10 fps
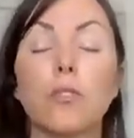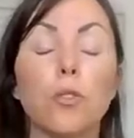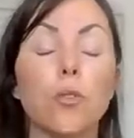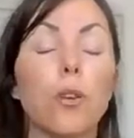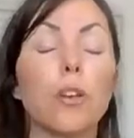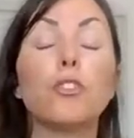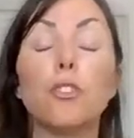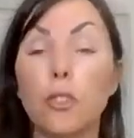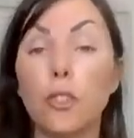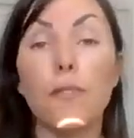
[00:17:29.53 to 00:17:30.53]
to a
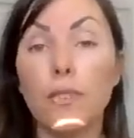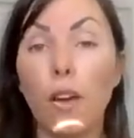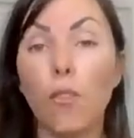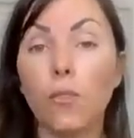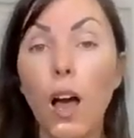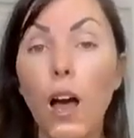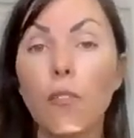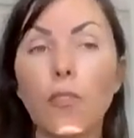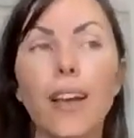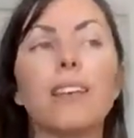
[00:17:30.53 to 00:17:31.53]
journey of self-love,
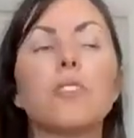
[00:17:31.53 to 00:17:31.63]
right?